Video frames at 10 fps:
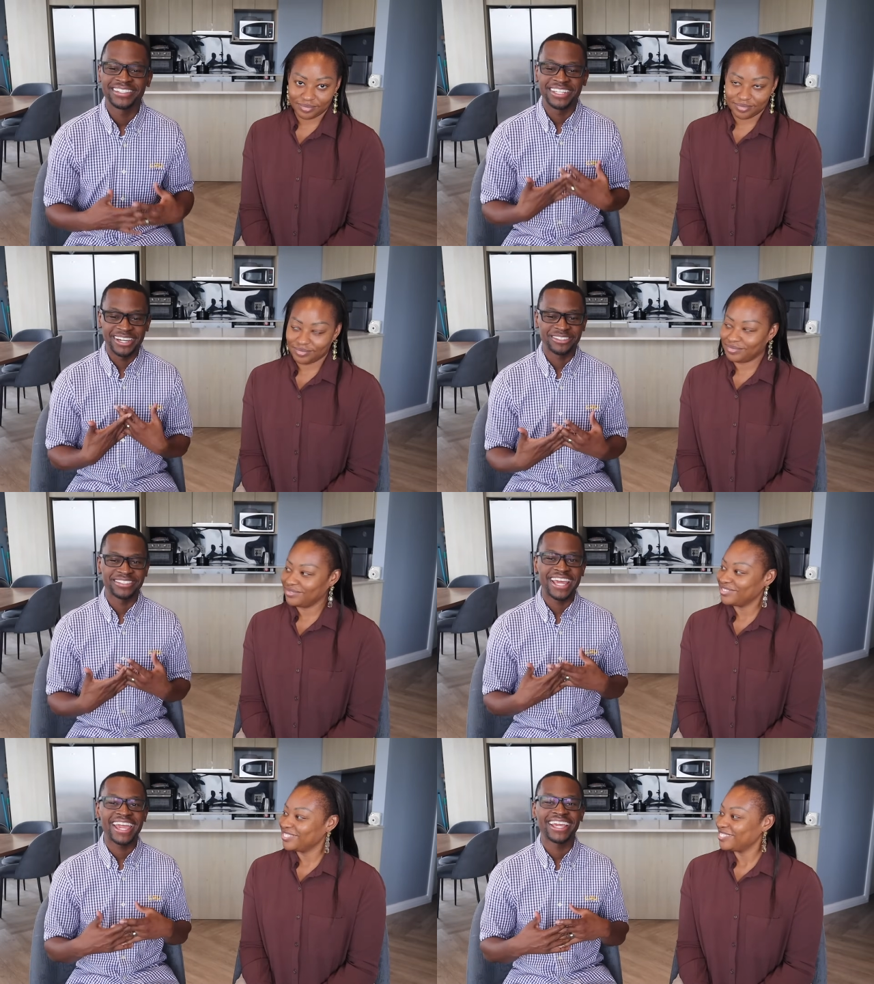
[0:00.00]
Speaker 1: the other
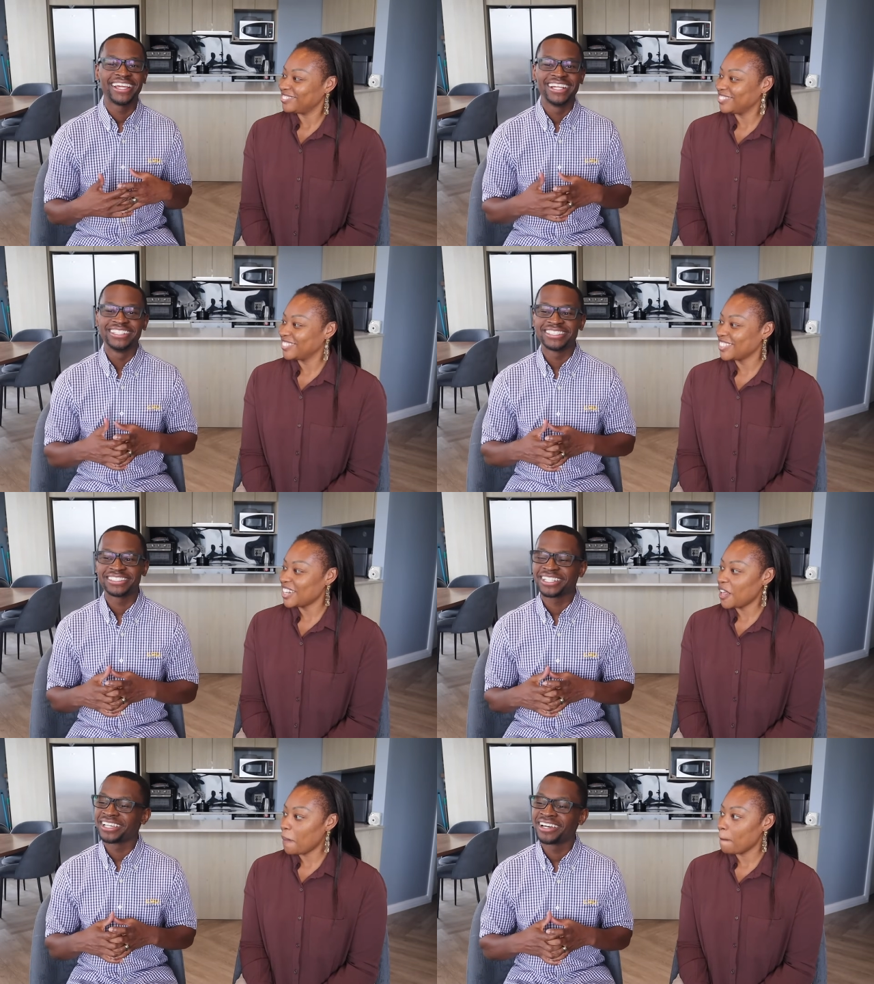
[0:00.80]
day, she
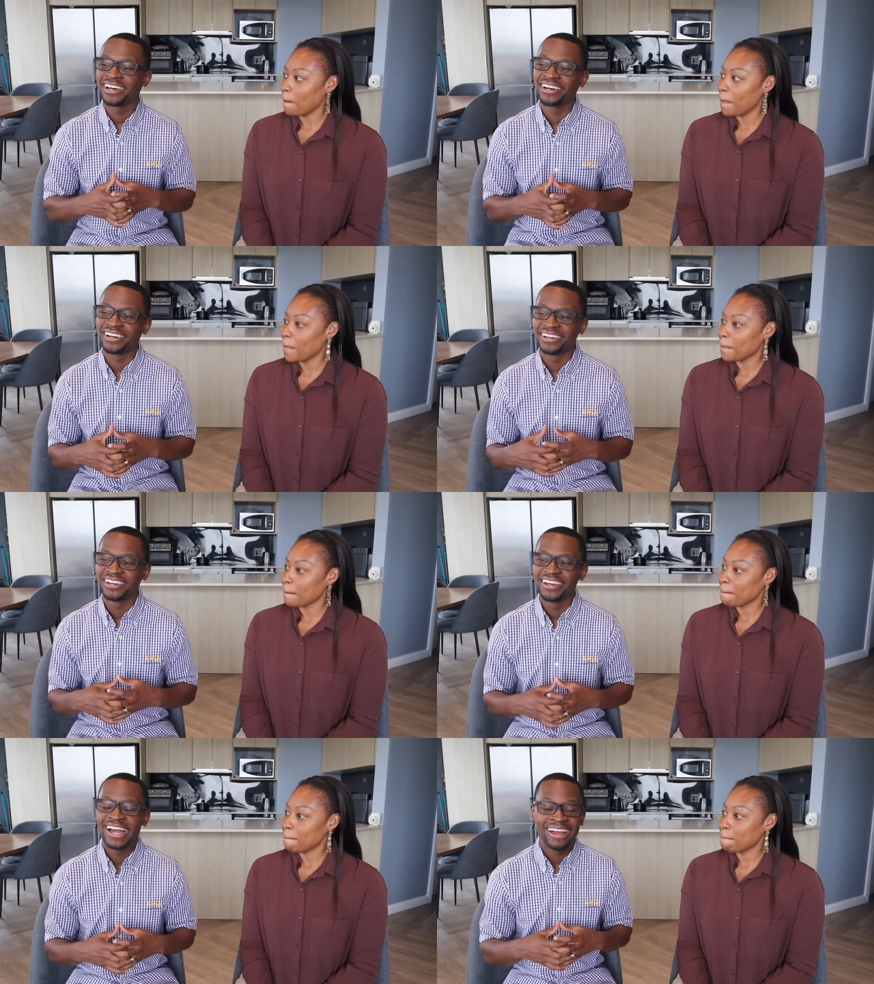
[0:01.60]
said, huh,
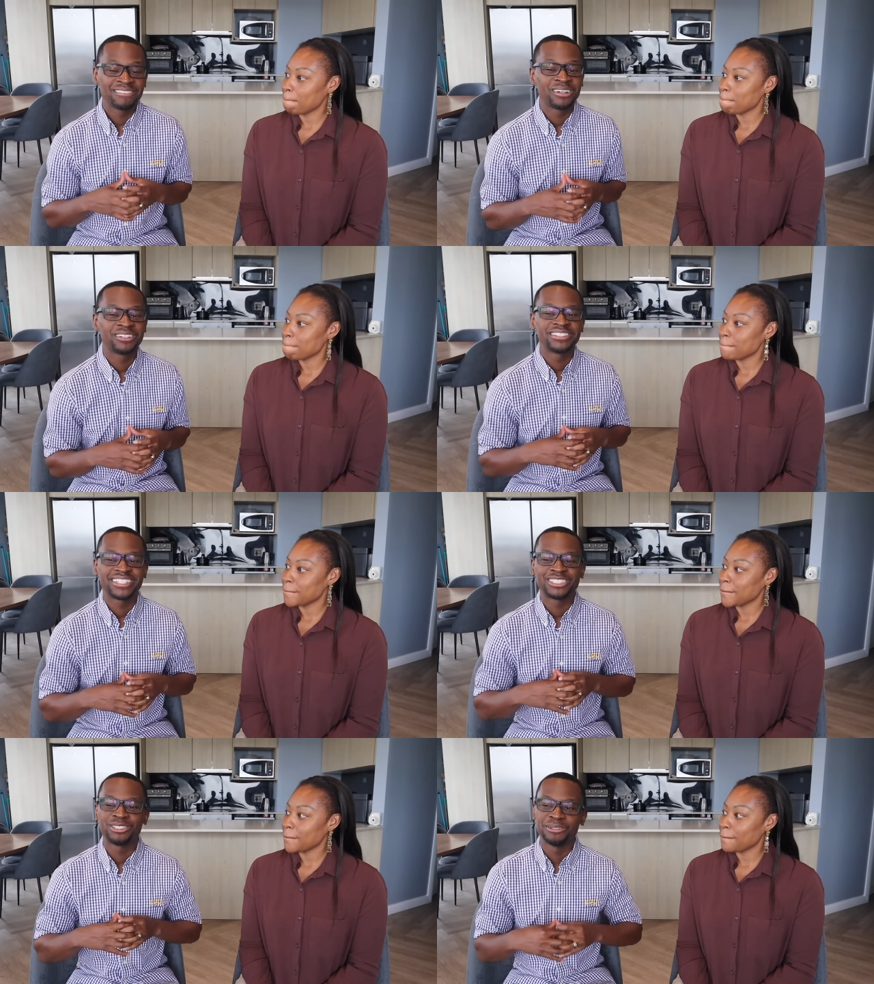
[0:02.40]
I've noticed
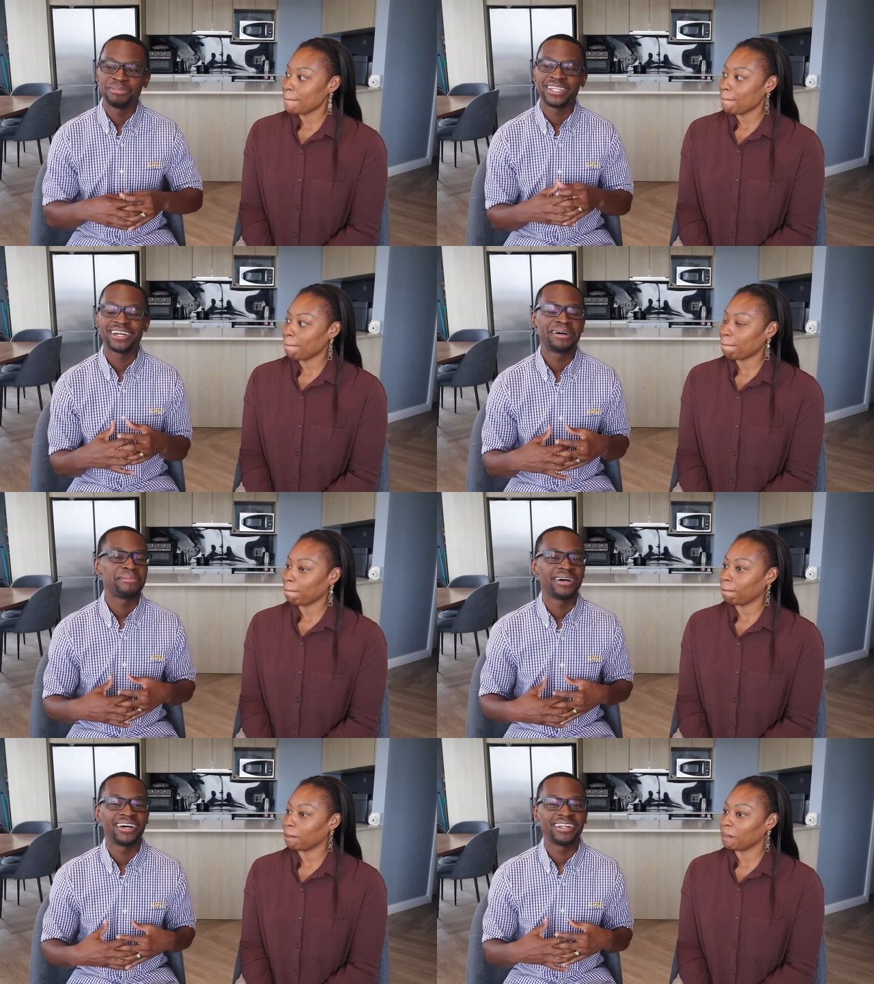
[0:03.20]
that you
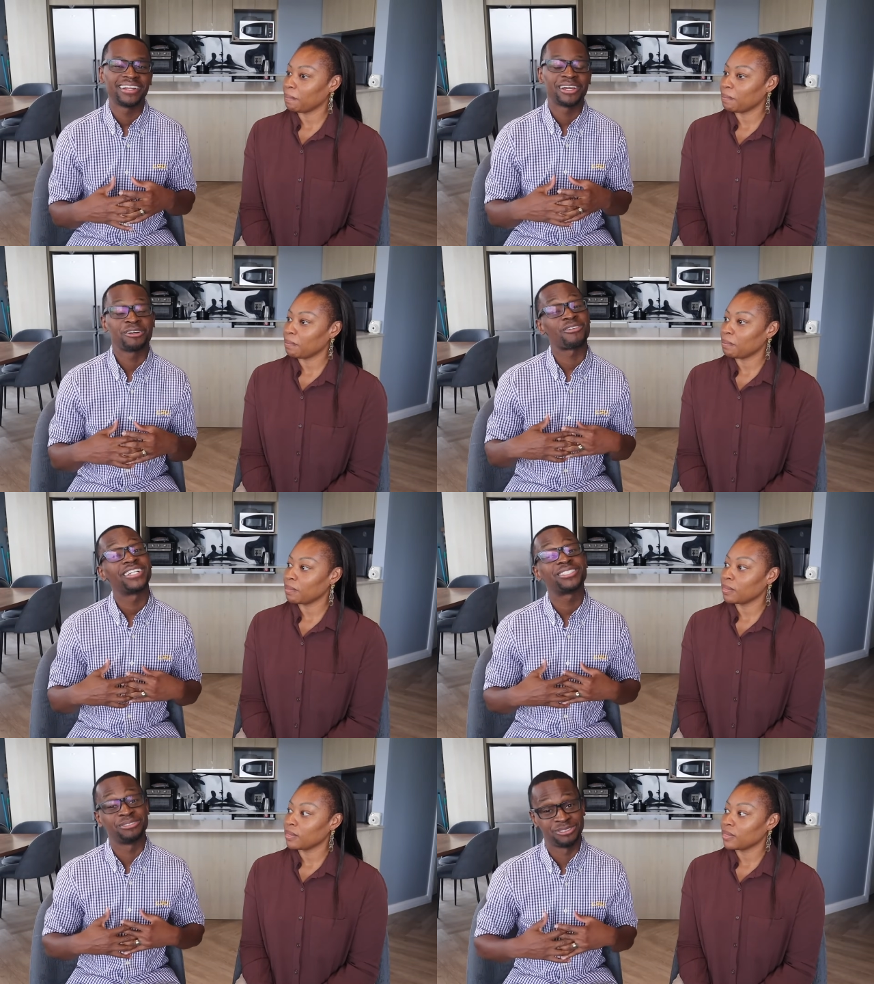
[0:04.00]
become an
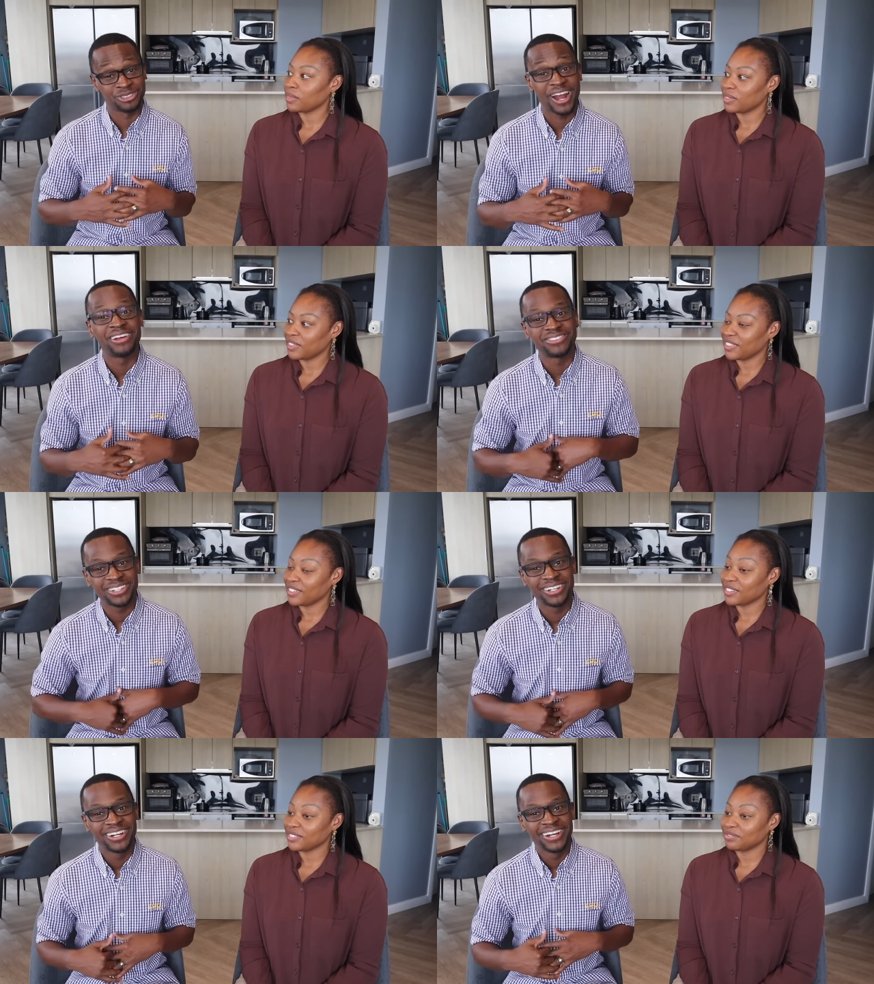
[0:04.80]
aggressive
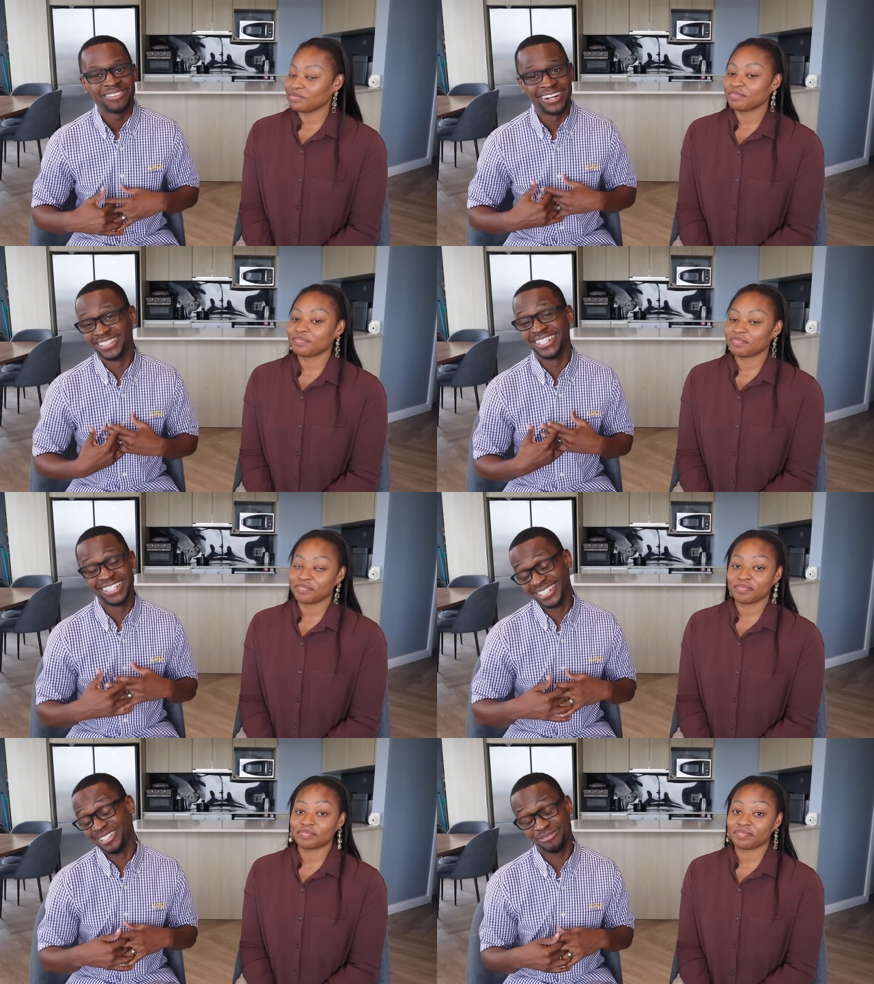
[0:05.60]
driver rather than
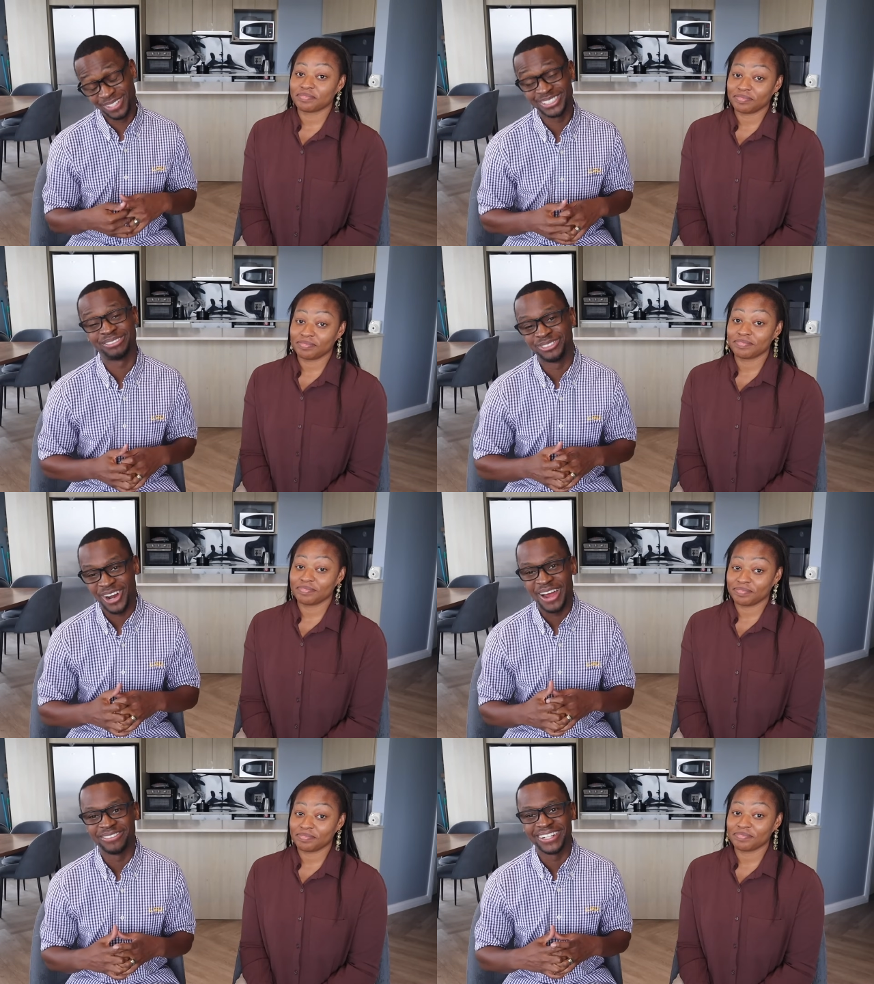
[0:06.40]
a defensive
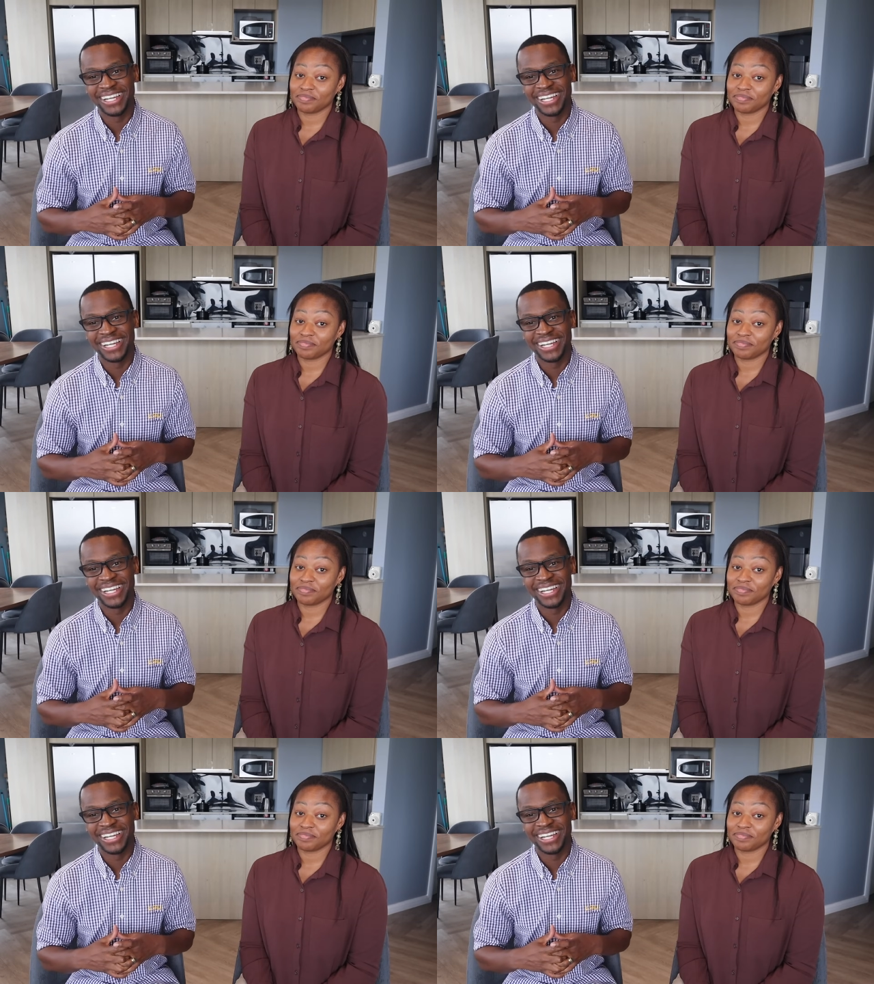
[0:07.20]
driver.